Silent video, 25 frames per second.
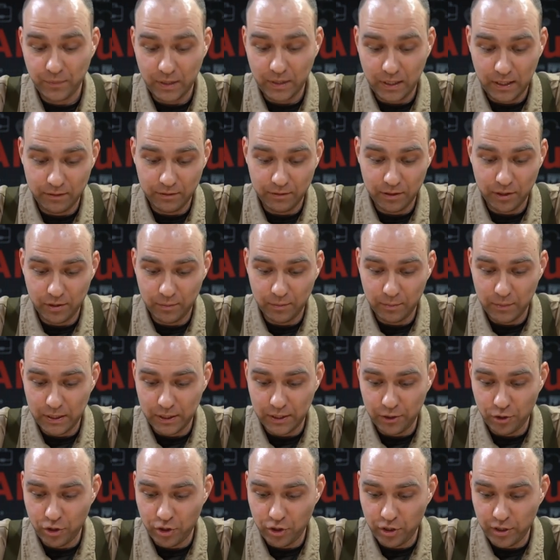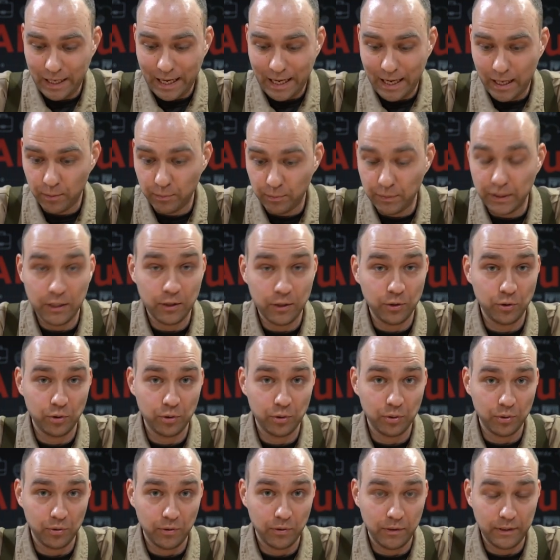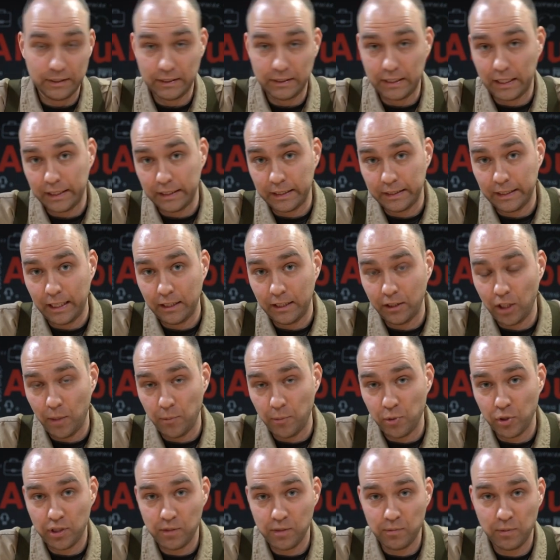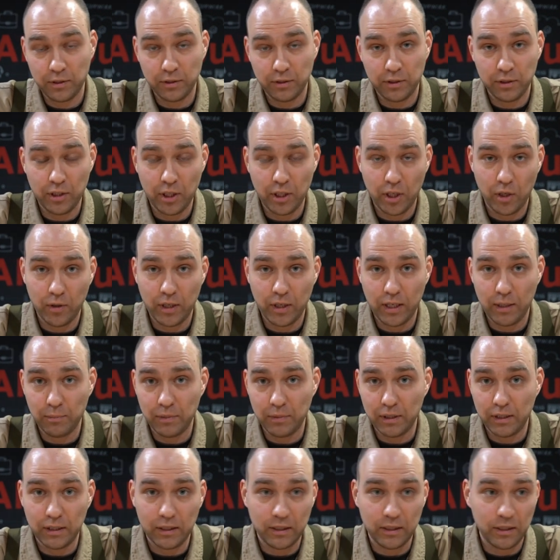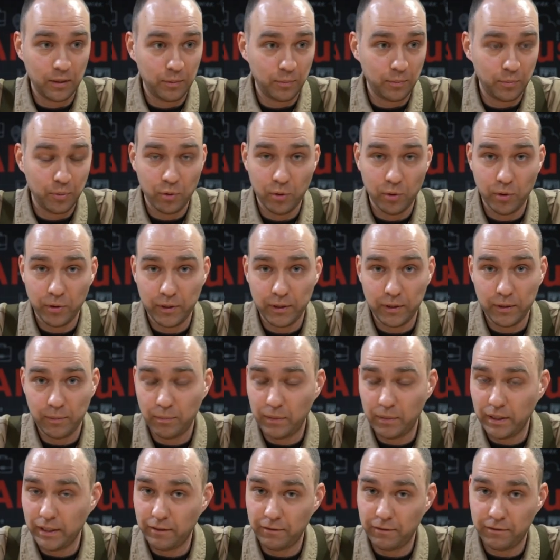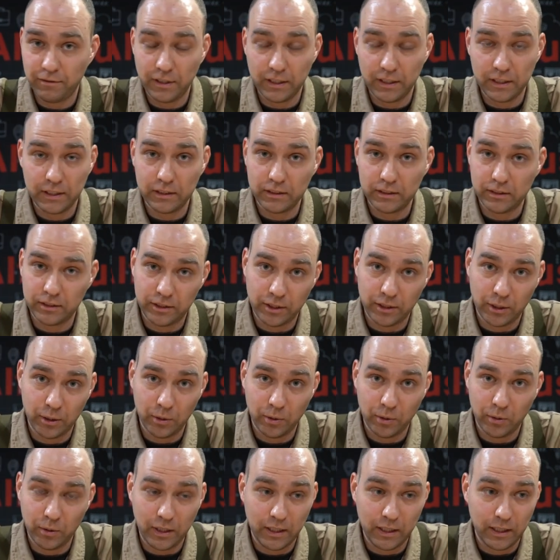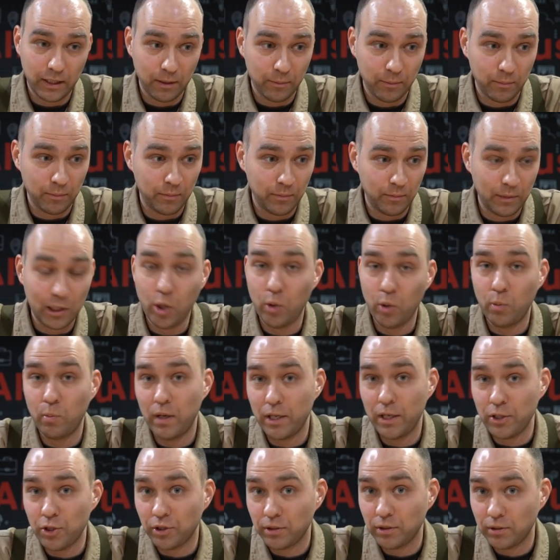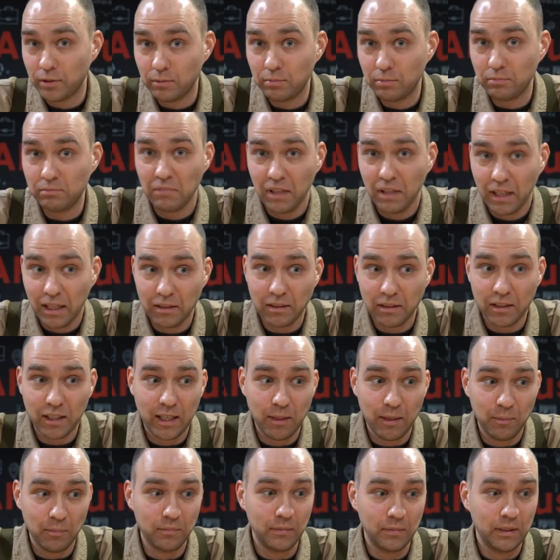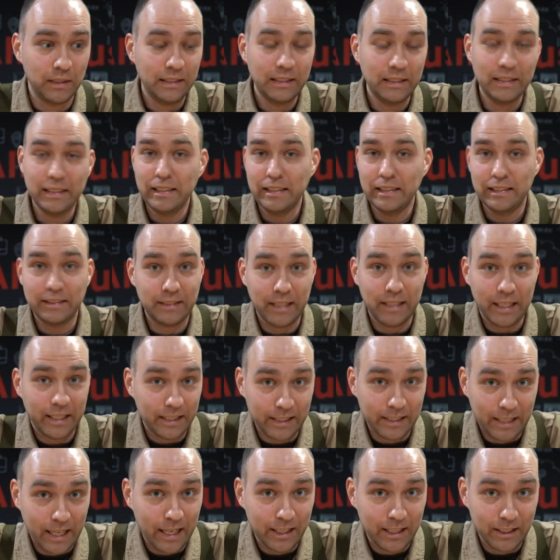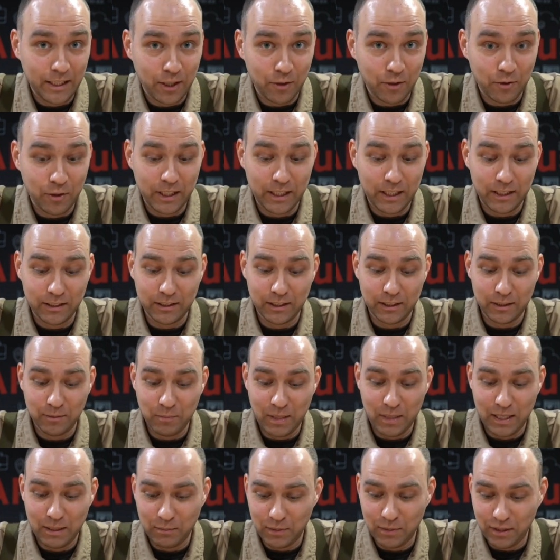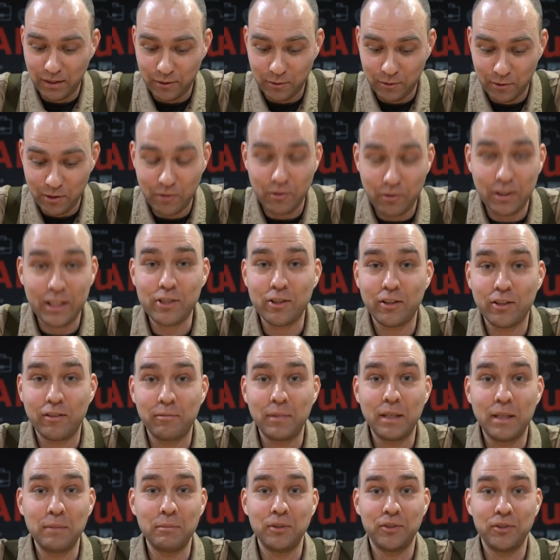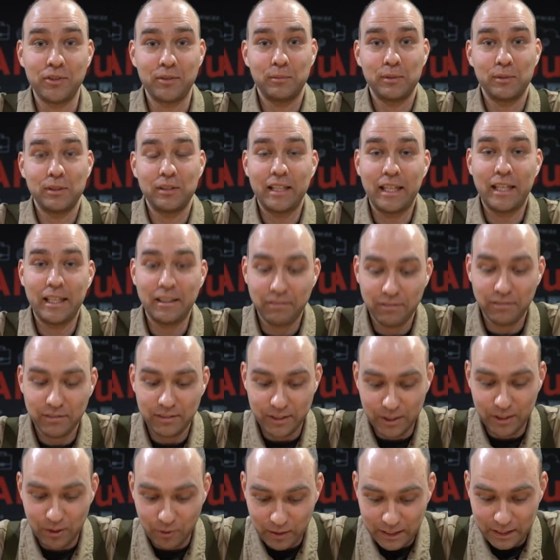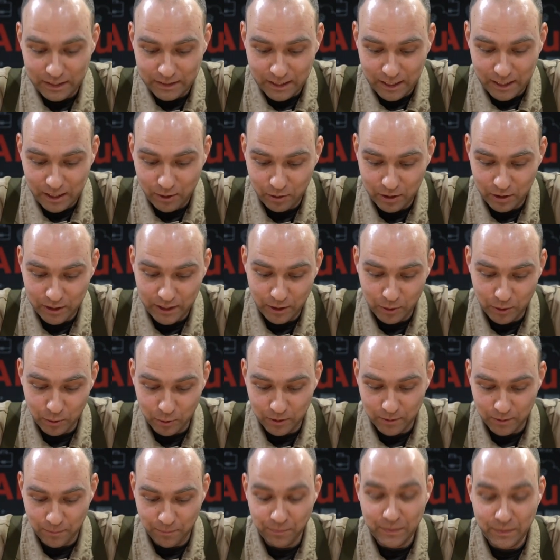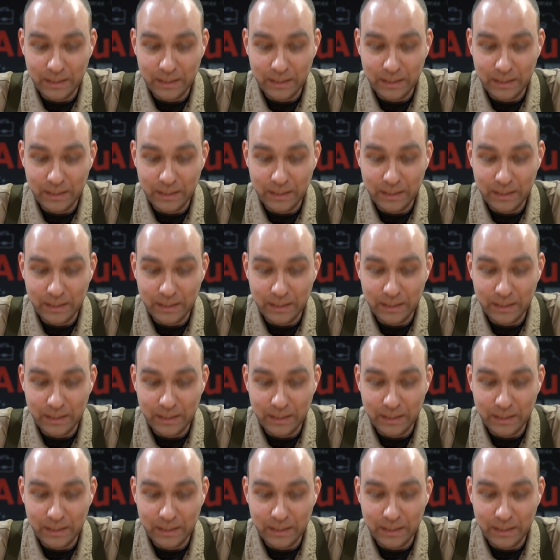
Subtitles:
I very much am into the second-hand options, but you know, I'm a poor, so I'm low budget and I'm second-hand oriented, maybe through the rest of my miserable life. So that's how it goes.